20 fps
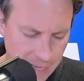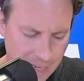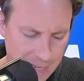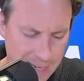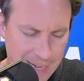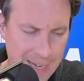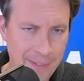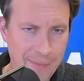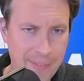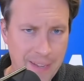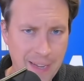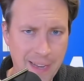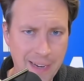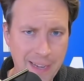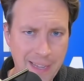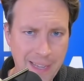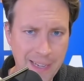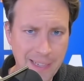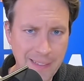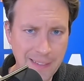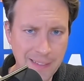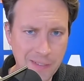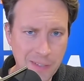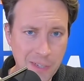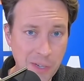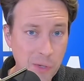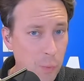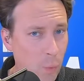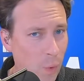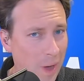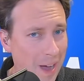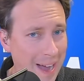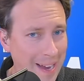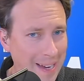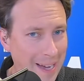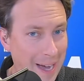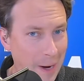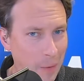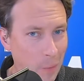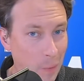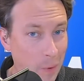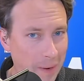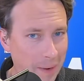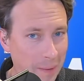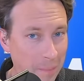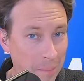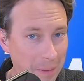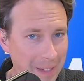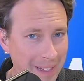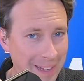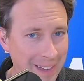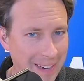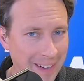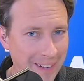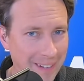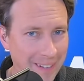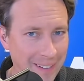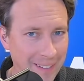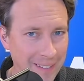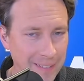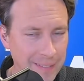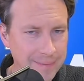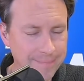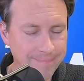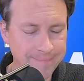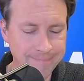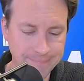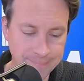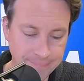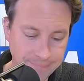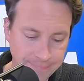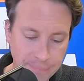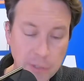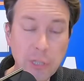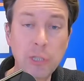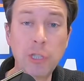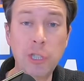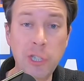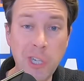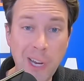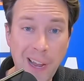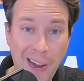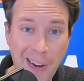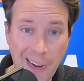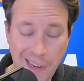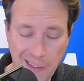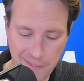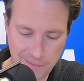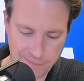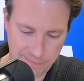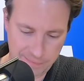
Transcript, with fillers: I've got a heading that says why I want to be here. Check.